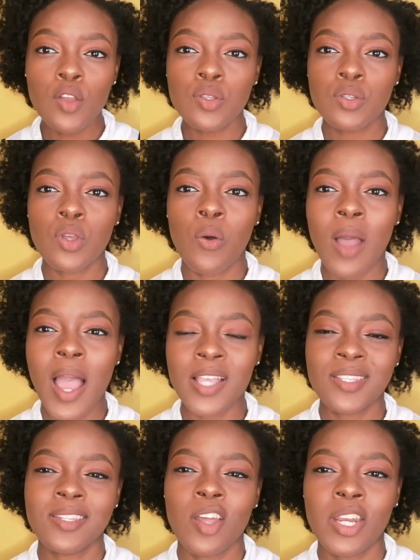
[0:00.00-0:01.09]
So I
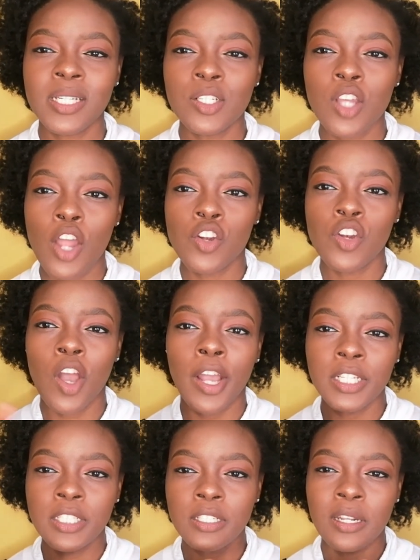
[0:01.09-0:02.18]
started
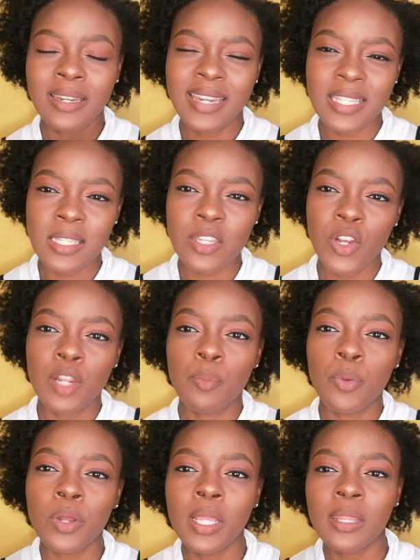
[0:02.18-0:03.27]
not necessarily
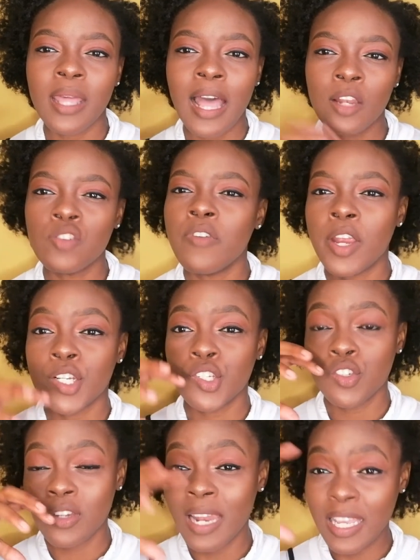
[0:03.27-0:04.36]
putting the aloe vera,
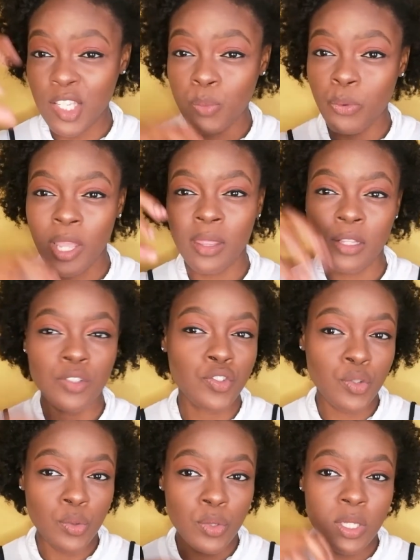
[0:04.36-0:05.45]
like spraying the
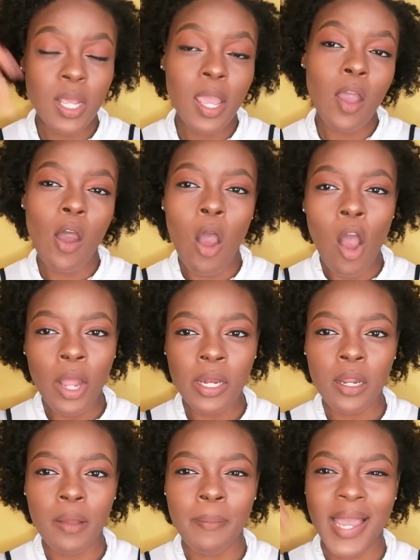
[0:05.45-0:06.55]
juice
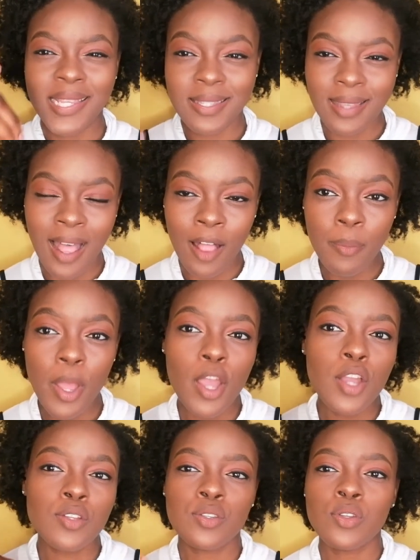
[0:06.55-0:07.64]
on my scalp
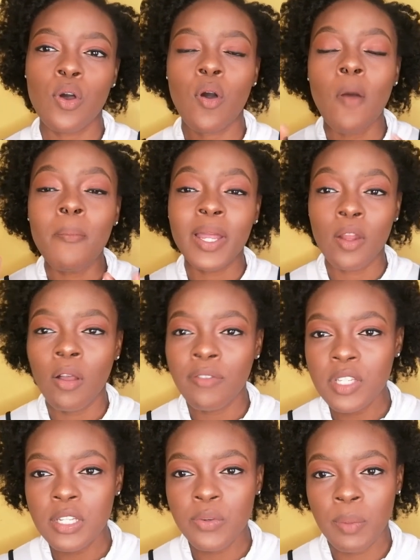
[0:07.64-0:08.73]
so but
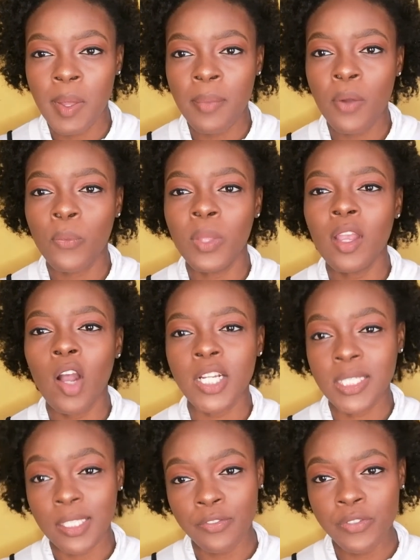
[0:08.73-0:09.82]
obviously remember we
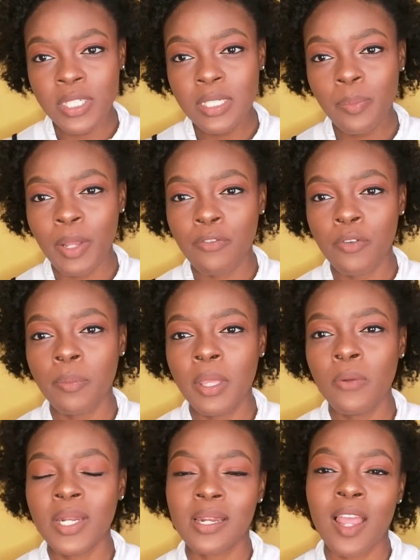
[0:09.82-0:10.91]
are different but for
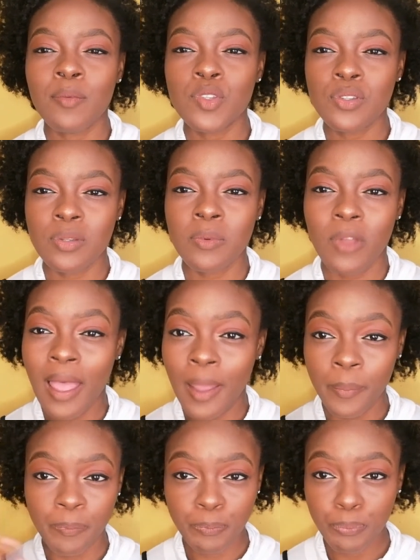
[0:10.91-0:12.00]
me when it comes to
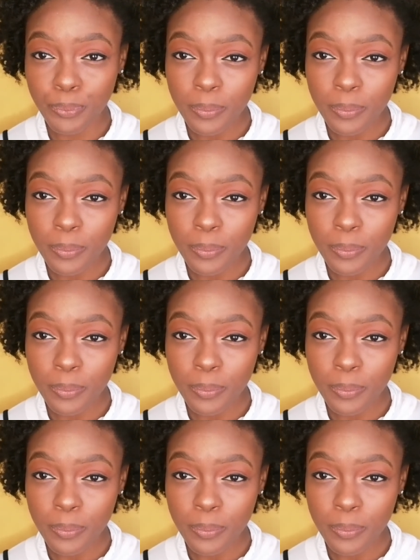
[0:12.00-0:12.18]
um